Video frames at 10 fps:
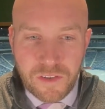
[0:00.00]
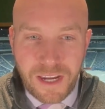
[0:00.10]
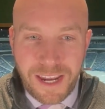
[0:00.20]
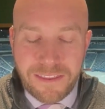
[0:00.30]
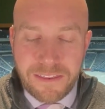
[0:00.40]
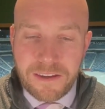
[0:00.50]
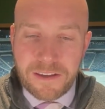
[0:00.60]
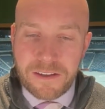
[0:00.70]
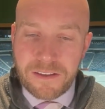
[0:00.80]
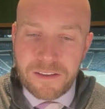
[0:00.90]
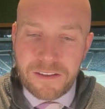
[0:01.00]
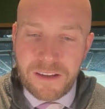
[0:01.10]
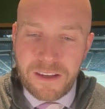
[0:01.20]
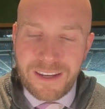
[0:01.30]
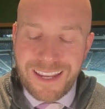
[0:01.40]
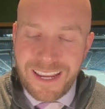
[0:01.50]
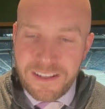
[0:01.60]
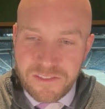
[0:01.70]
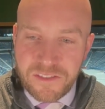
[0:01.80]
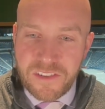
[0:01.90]
I think, an
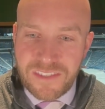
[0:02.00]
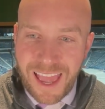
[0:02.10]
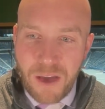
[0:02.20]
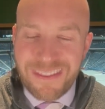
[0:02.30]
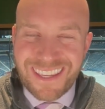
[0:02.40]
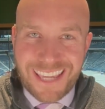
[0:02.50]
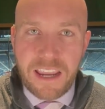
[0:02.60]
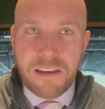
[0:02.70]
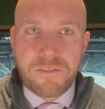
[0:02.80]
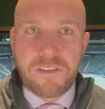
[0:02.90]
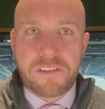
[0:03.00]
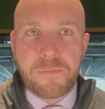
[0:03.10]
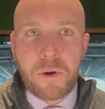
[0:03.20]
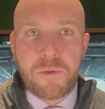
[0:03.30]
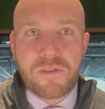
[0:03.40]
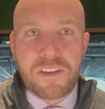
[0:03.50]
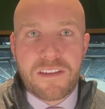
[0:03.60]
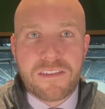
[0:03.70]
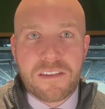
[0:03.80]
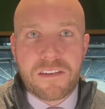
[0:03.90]
instance out the gate of this
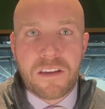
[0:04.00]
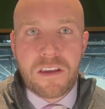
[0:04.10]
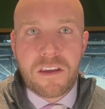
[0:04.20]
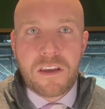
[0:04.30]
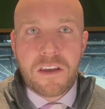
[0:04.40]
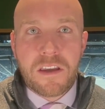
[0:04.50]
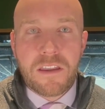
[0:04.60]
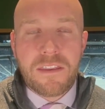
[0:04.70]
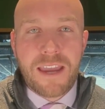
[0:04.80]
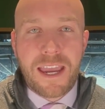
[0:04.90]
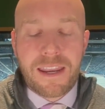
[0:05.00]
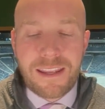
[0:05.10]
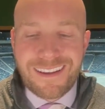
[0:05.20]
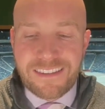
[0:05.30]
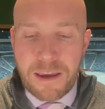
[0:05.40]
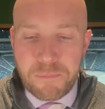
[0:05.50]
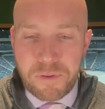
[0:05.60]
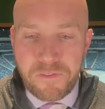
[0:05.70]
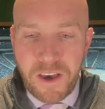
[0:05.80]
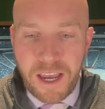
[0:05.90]
postseason that
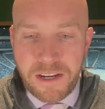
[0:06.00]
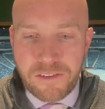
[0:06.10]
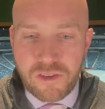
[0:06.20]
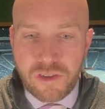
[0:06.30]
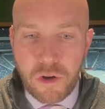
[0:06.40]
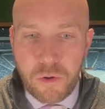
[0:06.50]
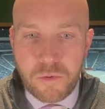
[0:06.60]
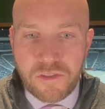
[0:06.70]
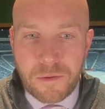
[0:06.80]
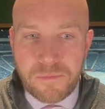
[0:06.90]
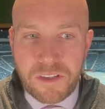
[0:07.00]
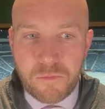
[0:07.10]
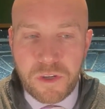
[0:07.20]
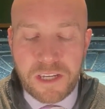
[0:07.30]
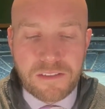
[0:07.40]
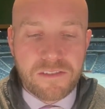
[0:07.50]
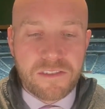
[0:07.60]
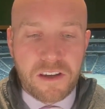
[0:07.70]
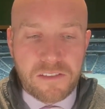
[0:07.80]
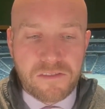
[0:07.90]
exemplified and showed something we had
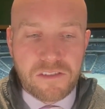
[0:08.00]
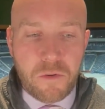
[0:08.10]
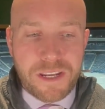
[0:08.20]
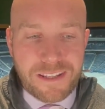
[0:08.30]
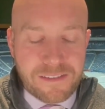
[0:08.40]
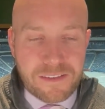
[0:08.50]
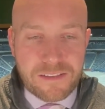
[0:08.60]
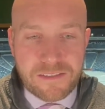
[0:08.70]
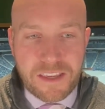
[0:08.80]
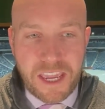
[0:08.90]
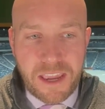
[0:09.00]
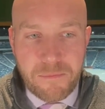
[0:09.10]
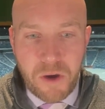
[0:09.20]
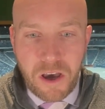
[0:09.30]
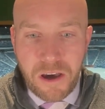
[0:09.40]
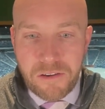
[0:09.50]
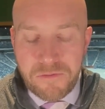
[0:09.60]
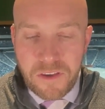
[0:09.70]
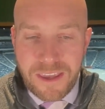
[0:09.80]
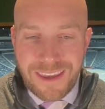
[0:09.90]
discussed going into this game
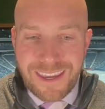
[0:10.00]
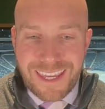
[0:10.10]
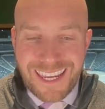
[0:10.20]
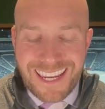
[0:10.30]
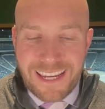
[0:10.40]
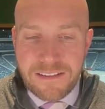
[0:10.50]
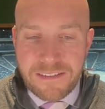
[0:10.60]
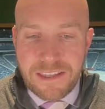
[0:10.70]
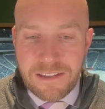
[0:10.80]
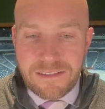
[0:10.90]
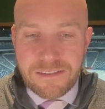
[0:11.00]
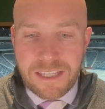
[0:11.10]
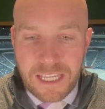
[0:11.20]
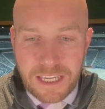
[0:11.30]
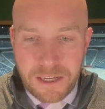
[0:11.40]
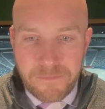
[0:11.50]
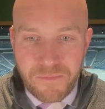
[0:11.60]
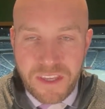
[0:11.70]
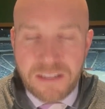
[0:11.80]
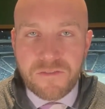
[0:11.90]
of, is this team,
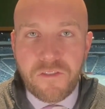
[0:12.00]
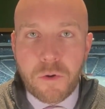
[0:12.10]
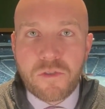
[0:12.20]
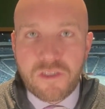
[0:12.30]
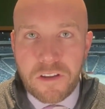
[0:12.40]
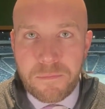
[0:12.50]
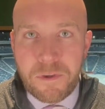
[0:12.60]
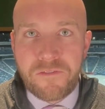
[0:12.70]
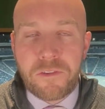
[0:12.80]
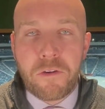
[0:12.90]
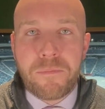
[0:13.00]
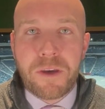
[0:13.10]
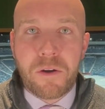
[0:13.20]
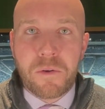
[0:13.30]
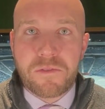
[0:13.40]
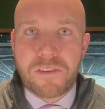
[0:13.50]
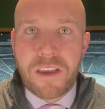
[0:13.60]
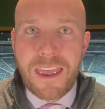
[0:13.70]
this version of the Buffalo Bills,